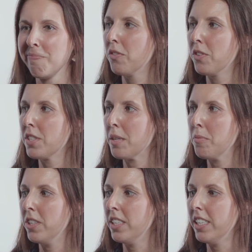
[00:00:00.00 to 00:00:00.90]
For
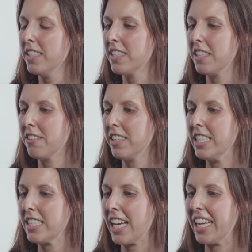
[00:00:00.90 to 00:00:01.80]
someone
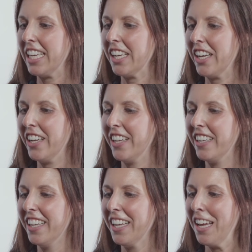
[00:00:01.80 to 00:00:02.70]
considering TINYcon,